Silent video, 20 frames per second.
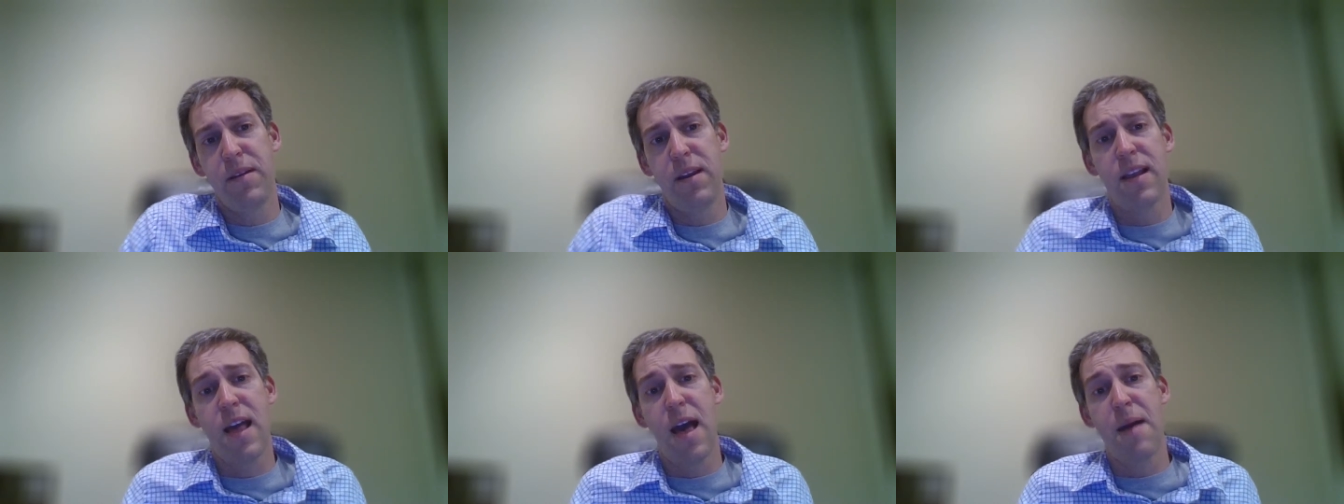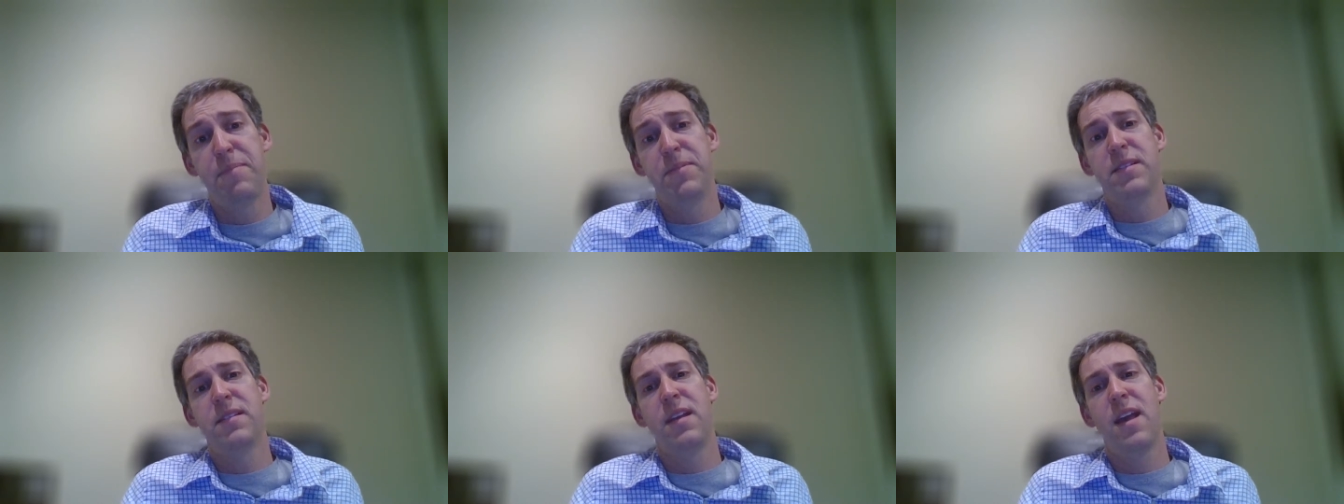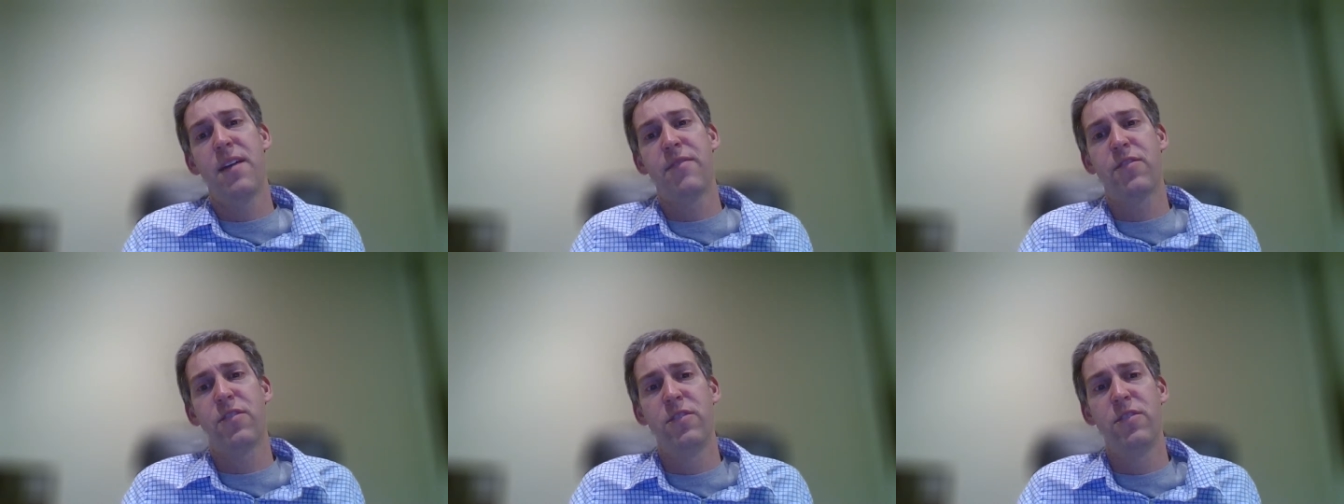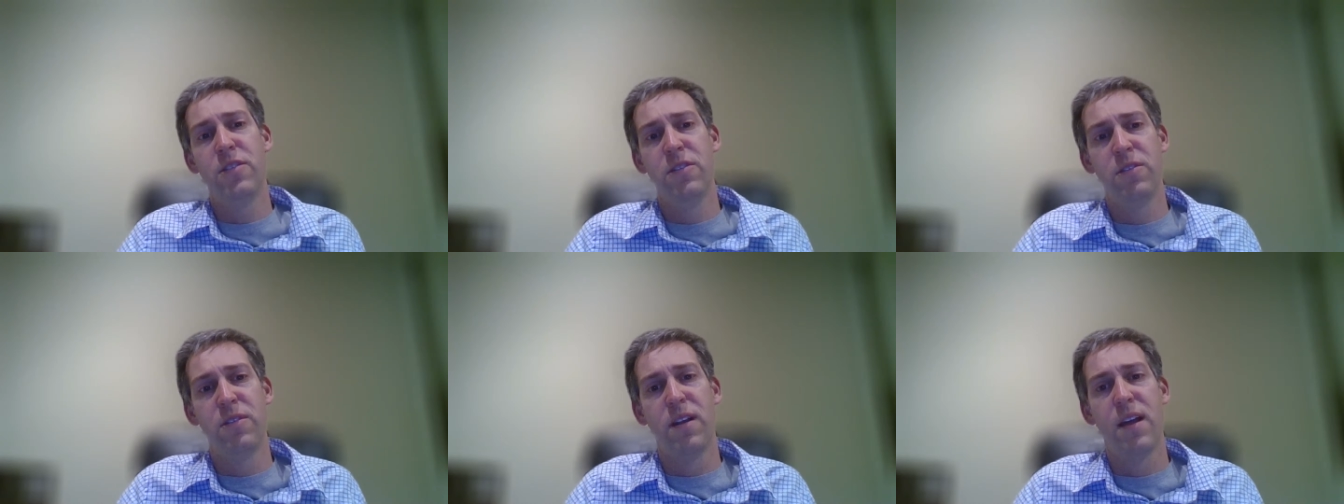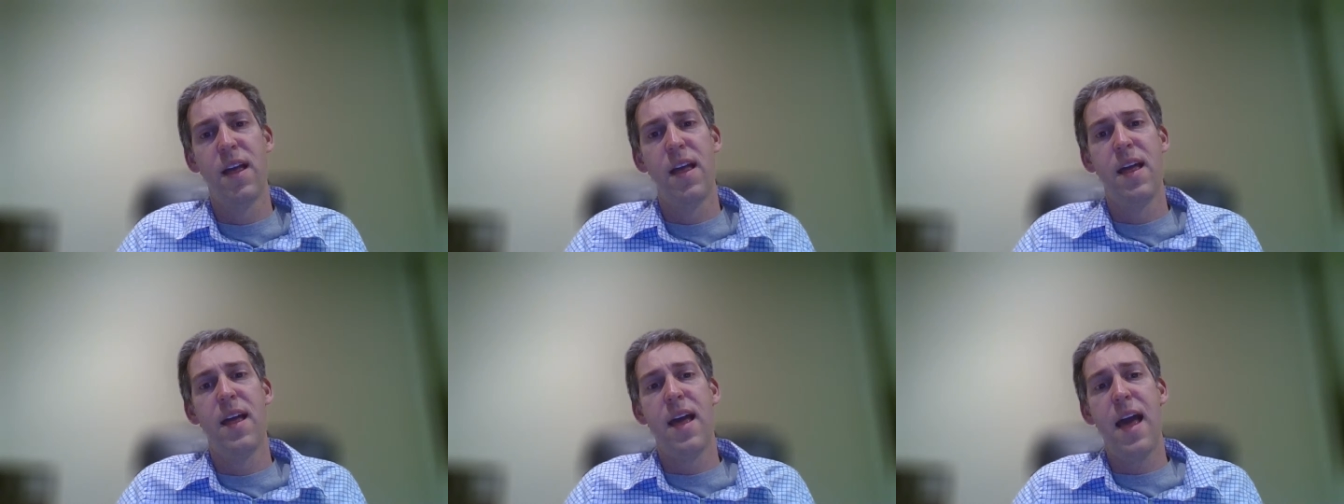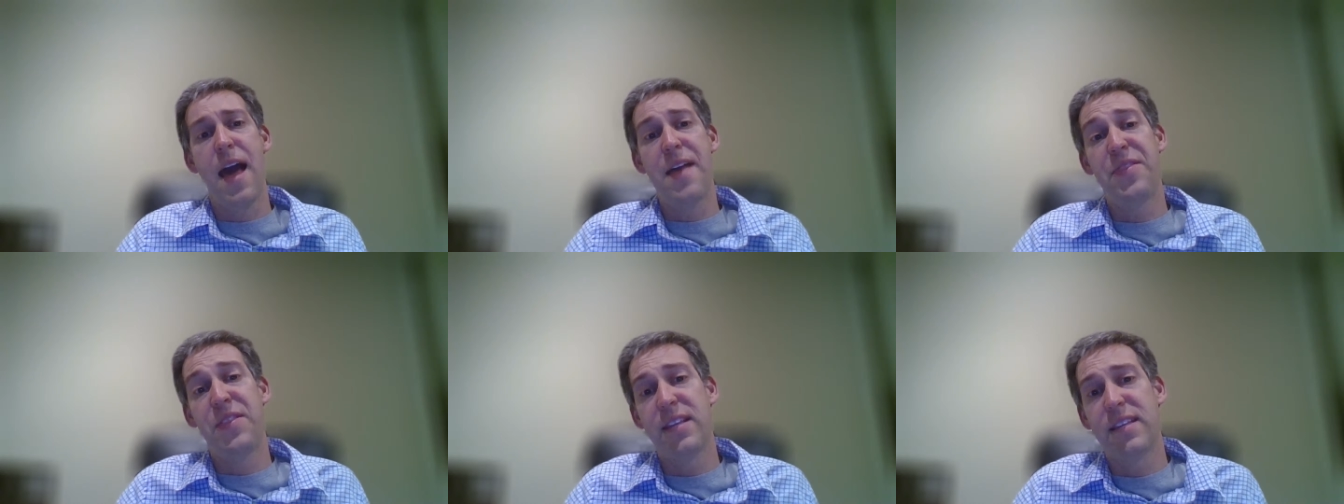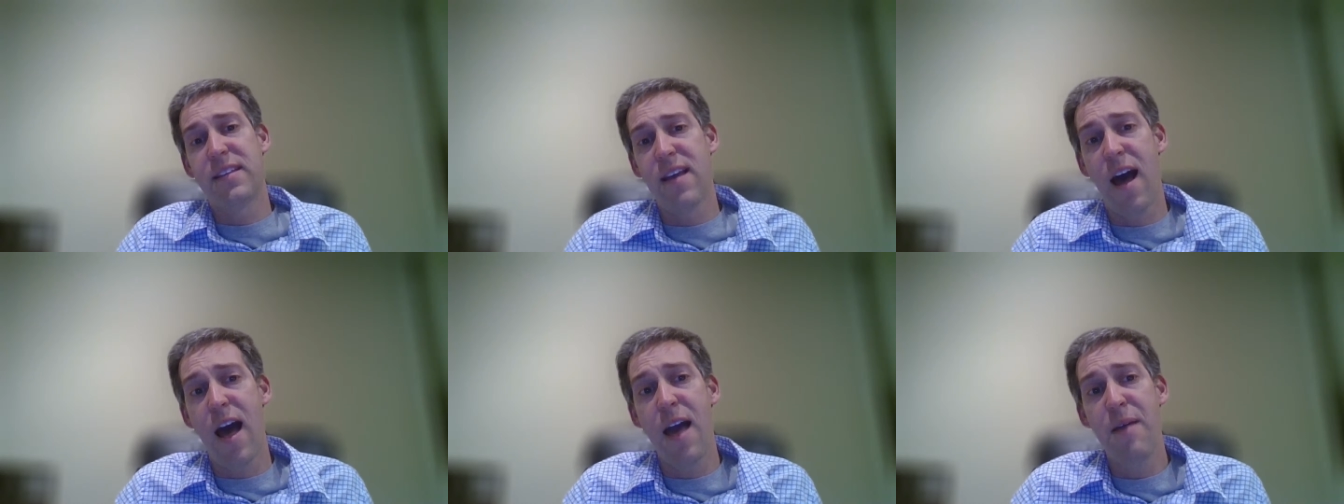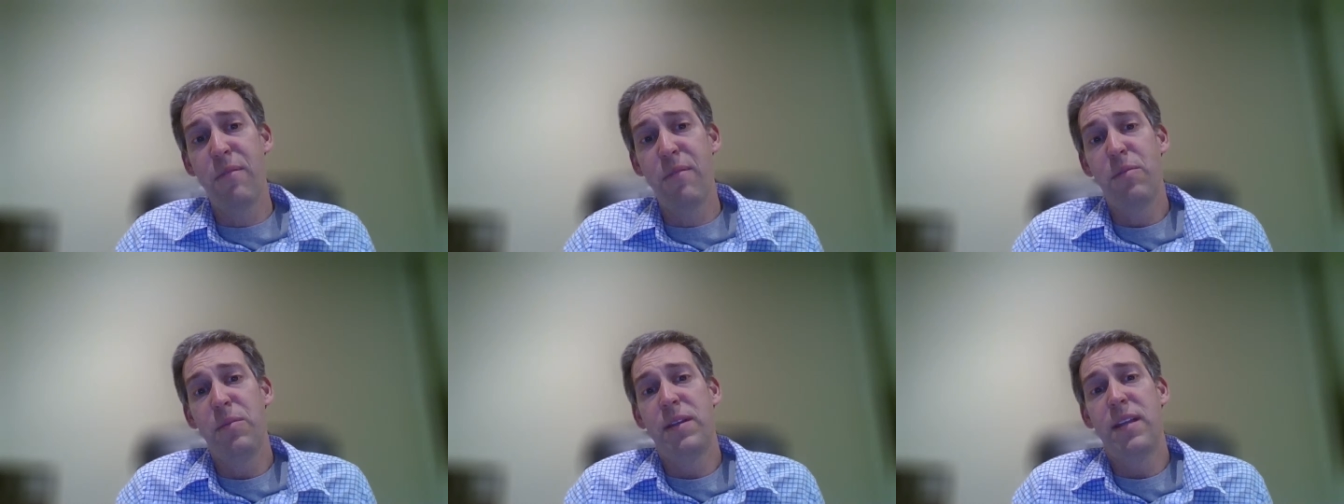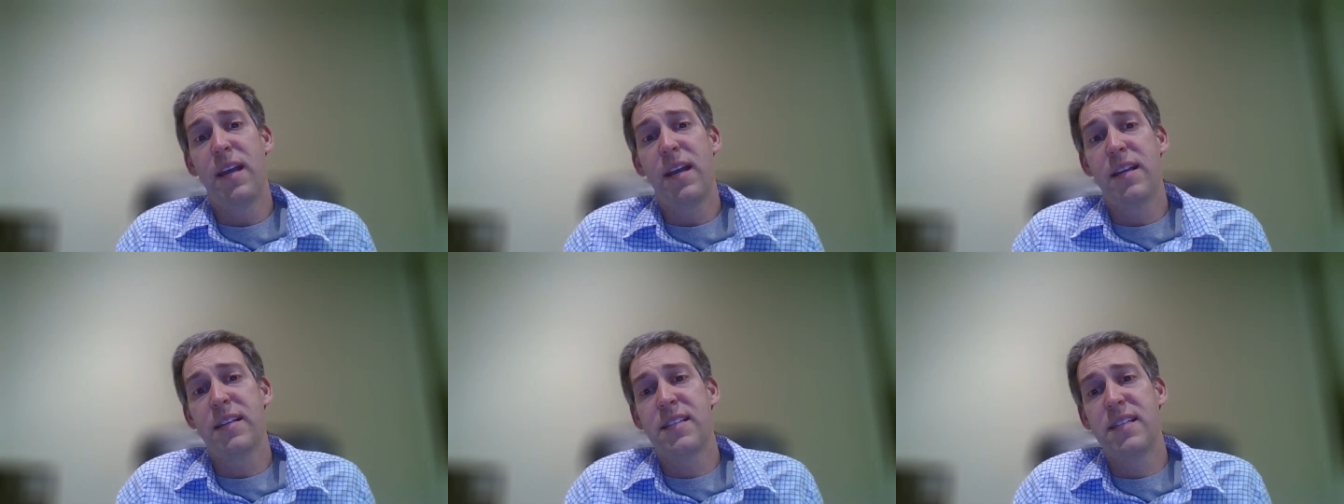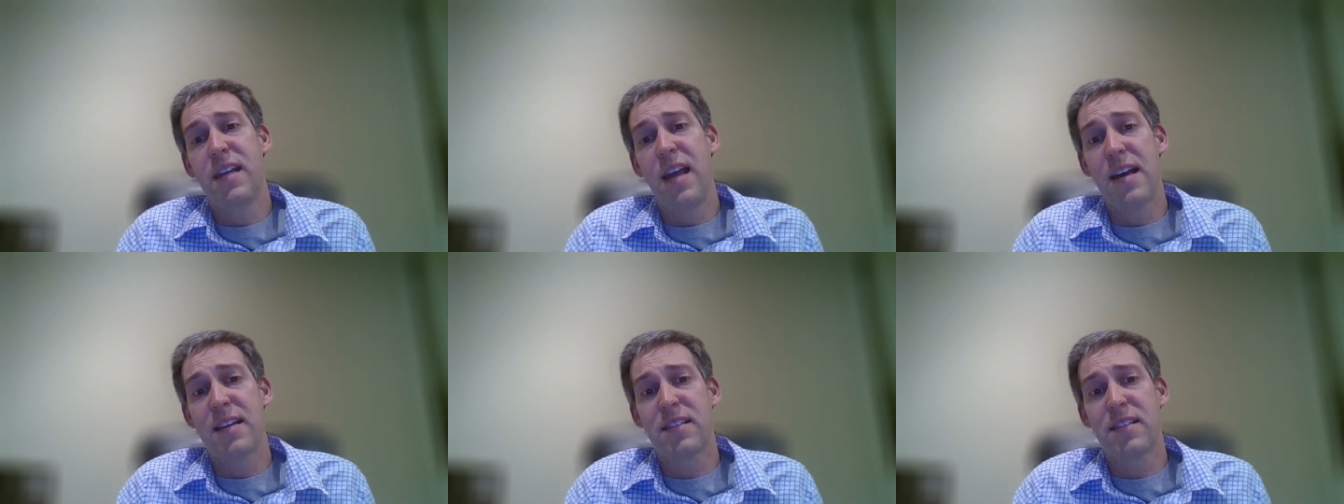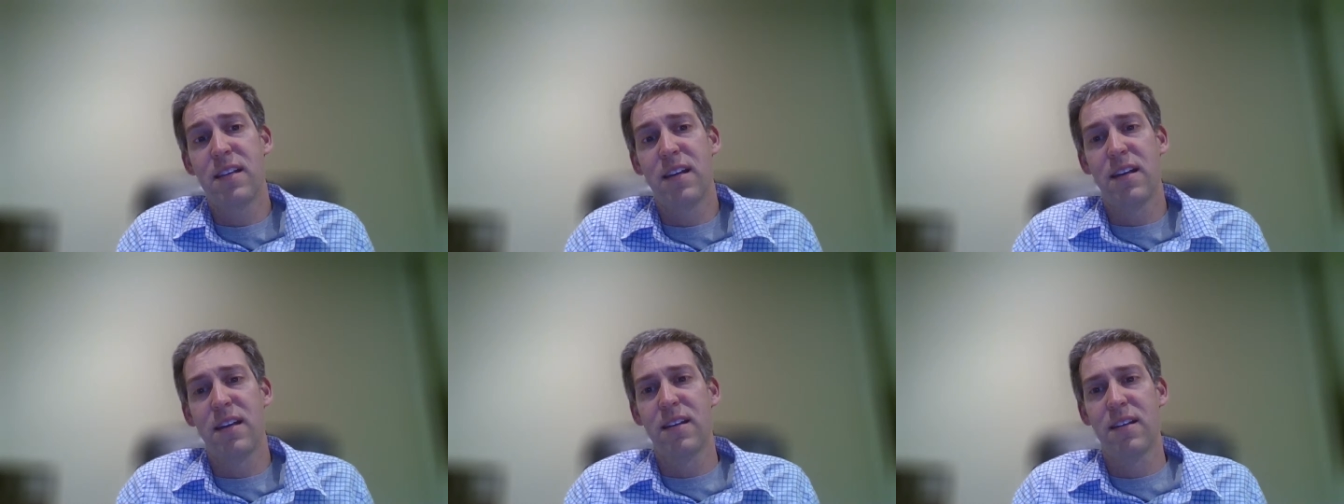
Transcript: It happens in the afternoon, at the time when we take a siesta,